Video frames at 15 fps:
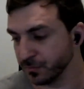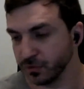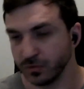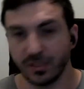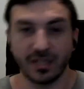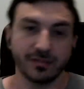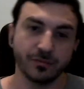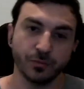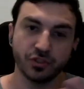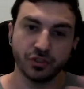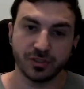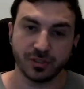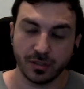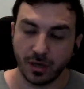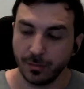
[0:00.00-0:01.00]
So that was
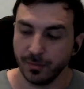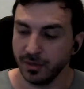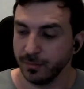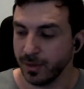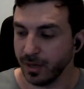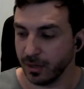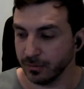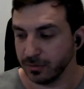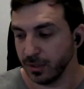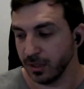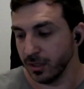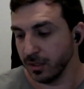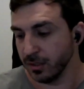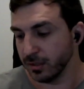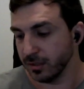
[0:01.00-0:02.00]
just a comment about
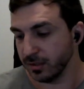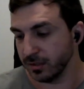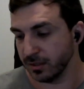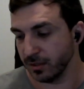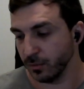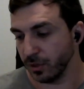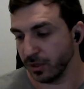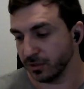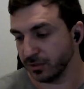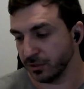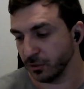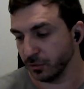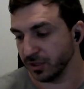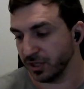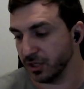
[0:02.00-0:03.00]
the one
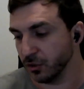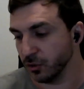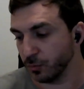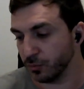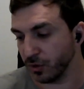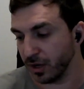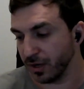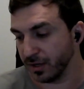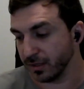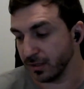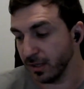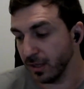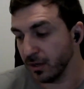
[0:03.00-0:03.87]
you know the hero product.